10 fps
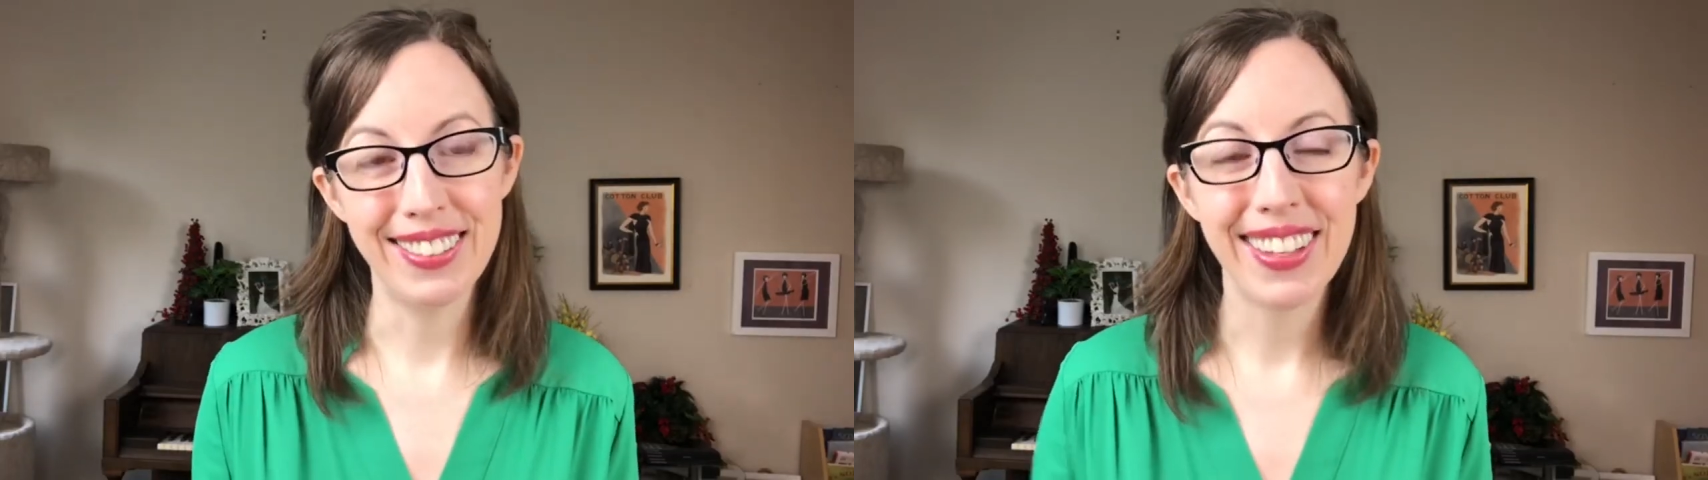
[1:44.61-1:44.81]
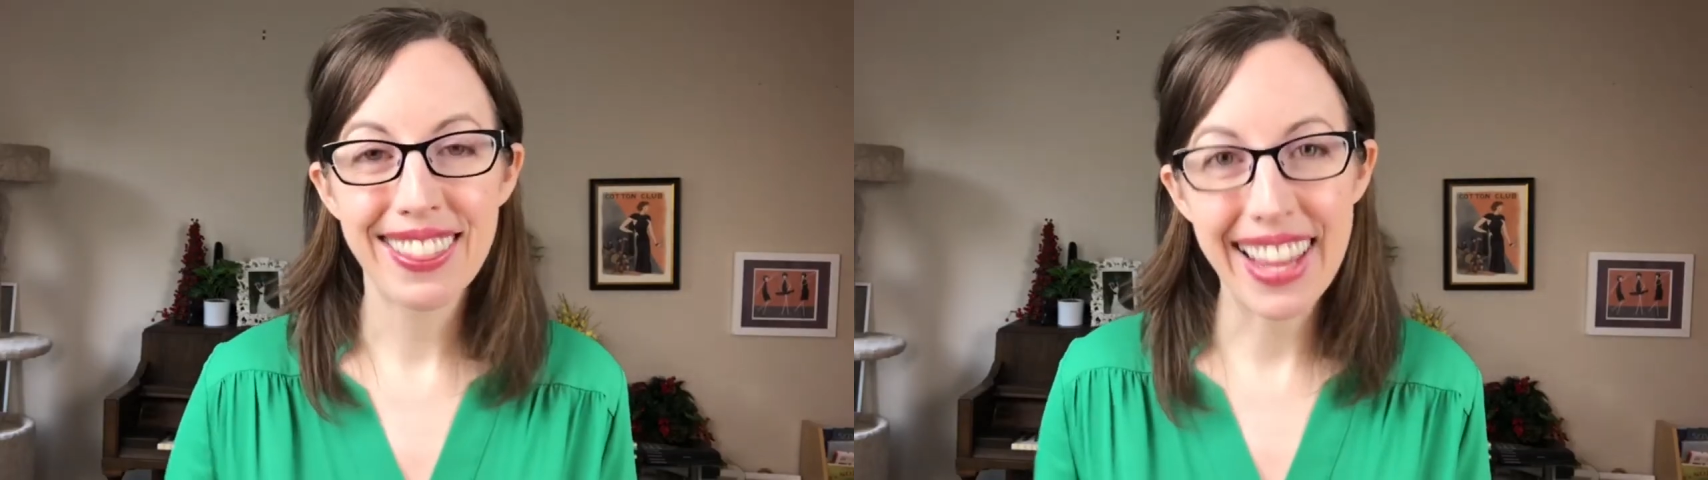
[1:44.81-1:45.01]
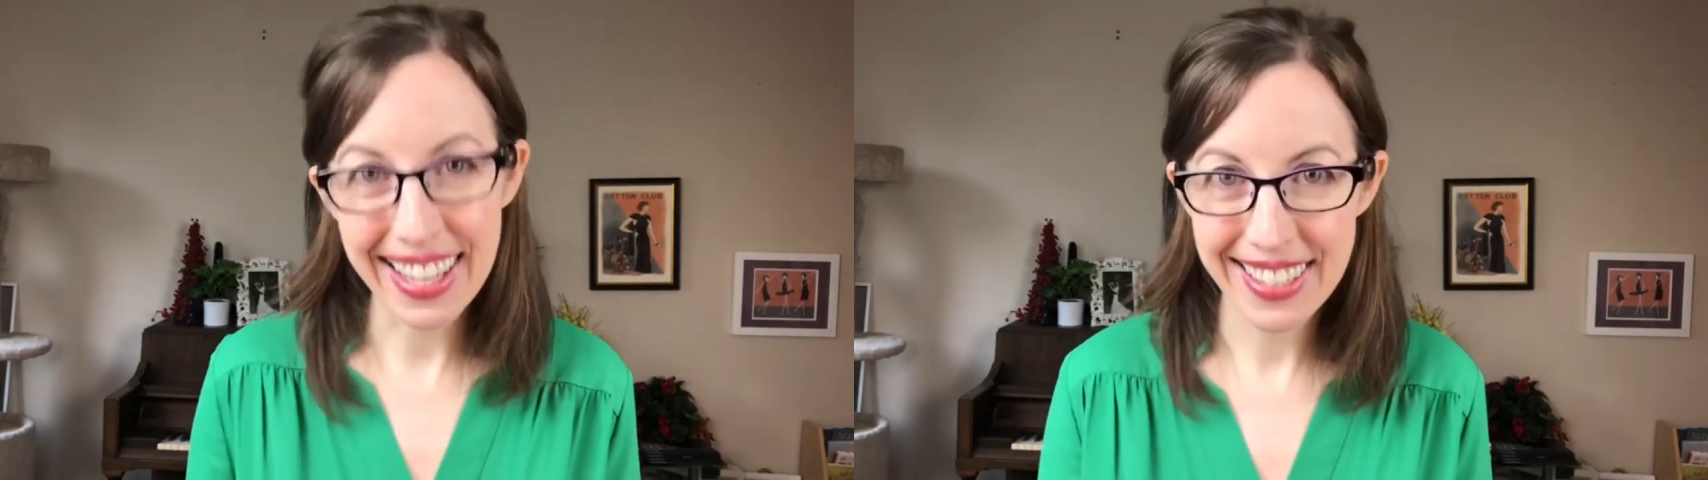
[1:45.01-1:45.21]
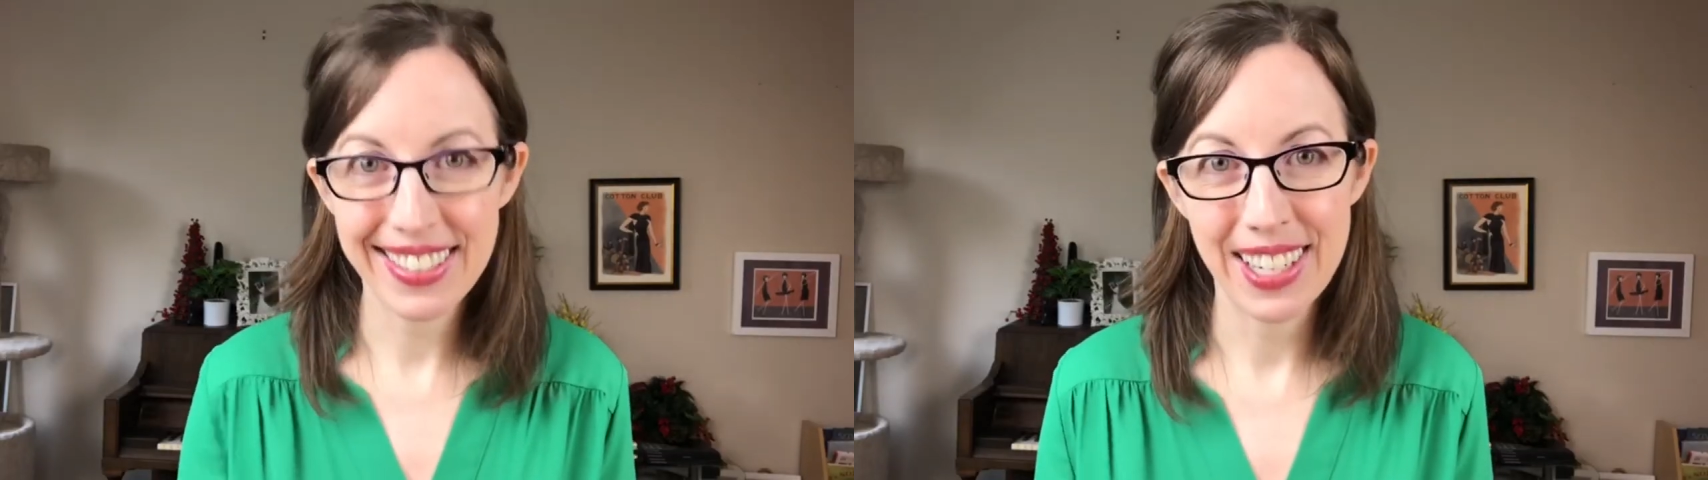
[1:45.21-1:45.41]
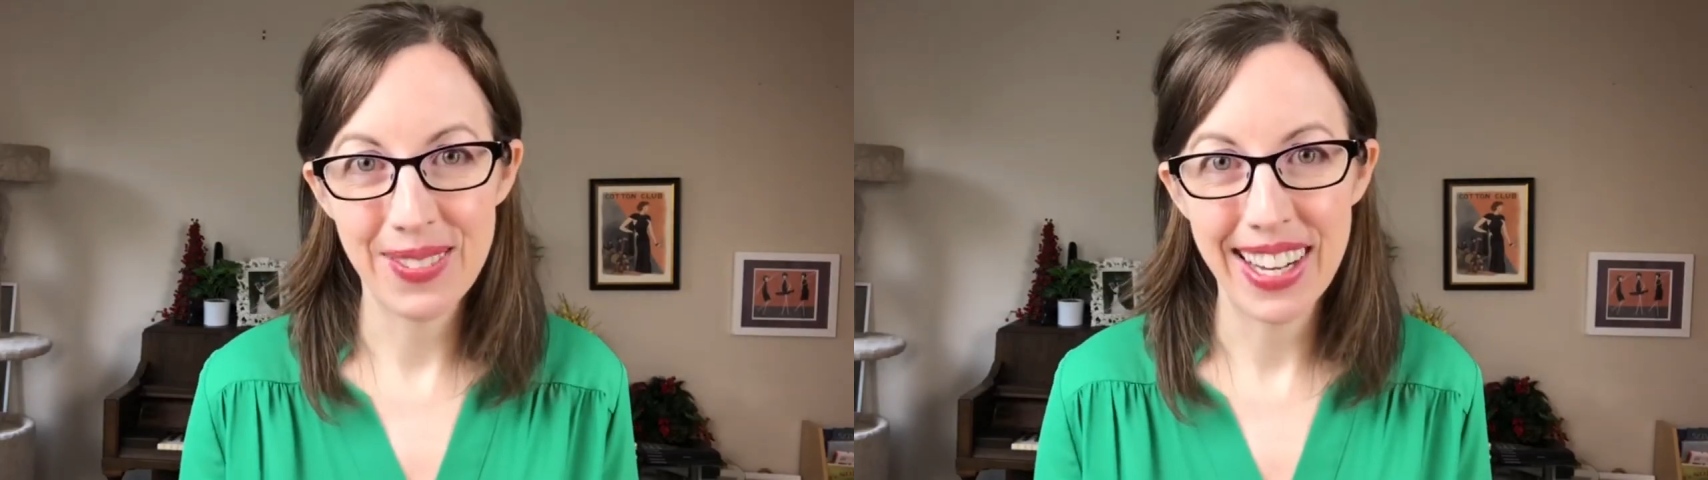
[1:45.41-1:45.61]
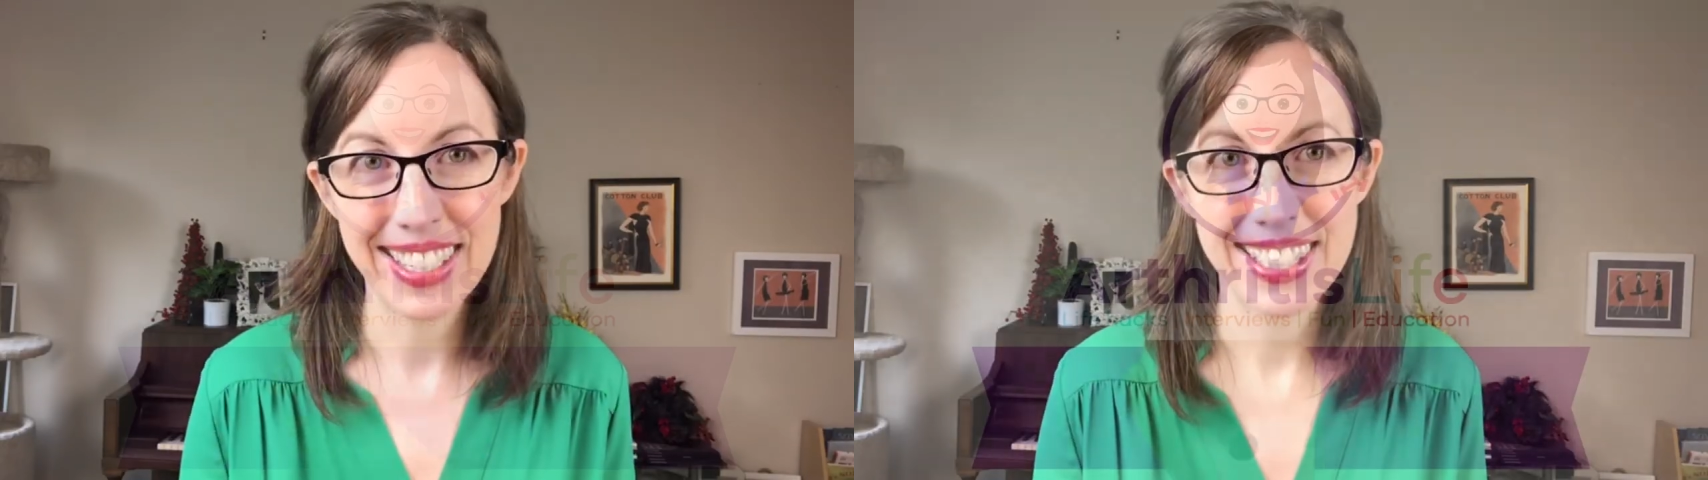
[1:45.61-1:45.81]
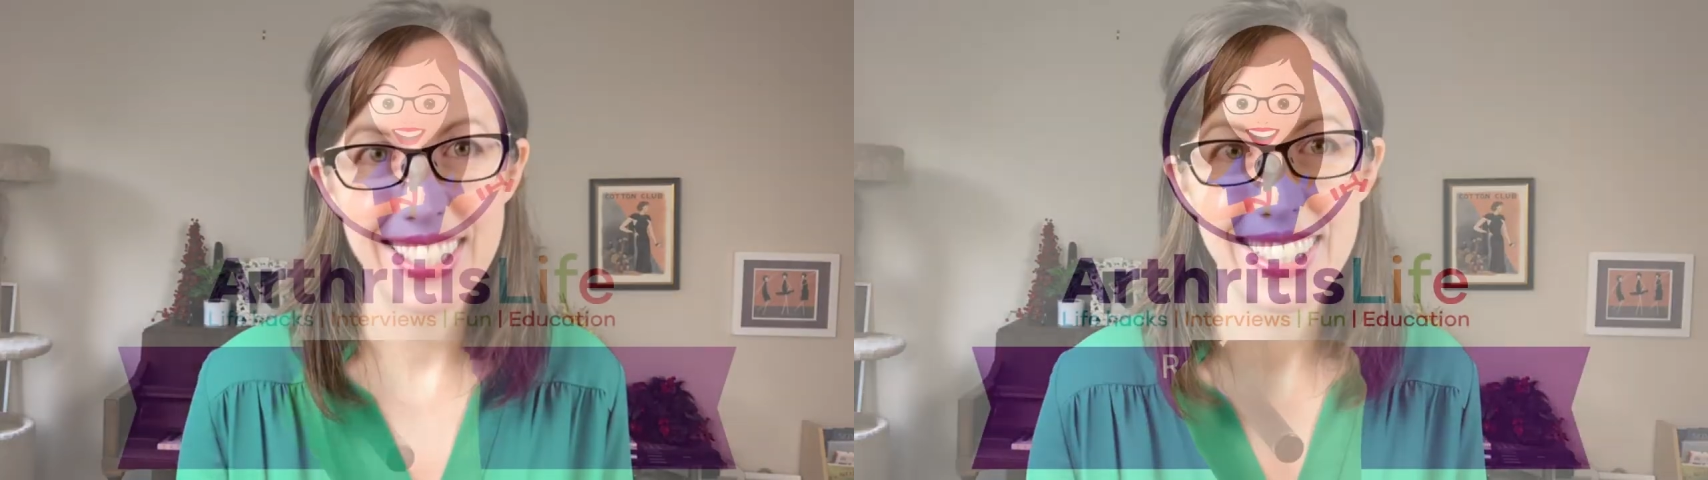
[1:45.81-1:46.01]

you. Thank you so much.